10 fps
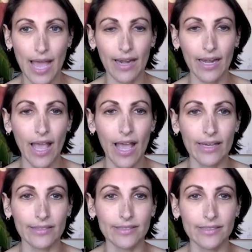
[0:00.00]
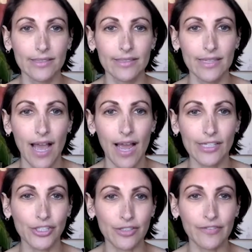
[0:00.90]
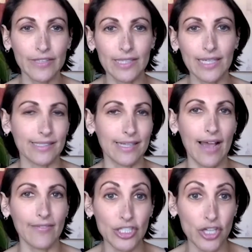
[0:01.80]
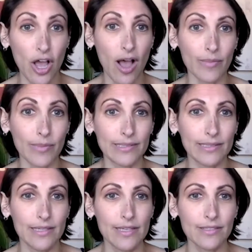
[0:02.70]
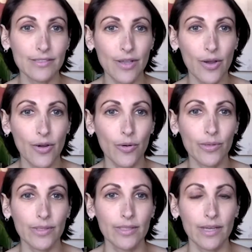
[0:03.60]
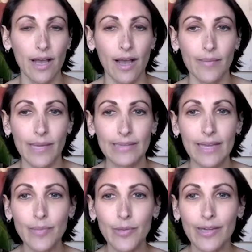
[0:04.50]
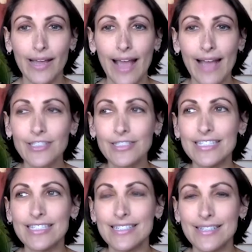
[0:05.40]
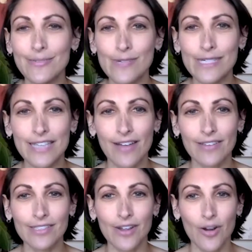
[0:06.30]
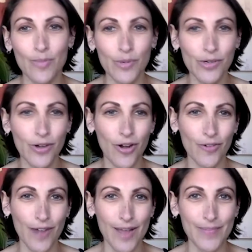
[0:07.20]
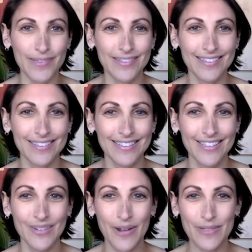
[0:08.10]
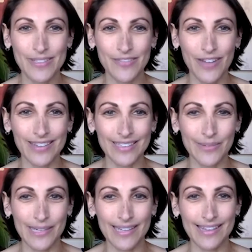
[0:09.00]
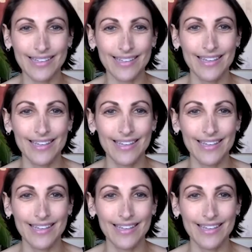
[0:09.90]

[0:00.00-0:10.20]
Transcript: do that, and I should feel lucky to have a job. So at that point, I actually did reach out to our Burkhart rep, who I was friendly with,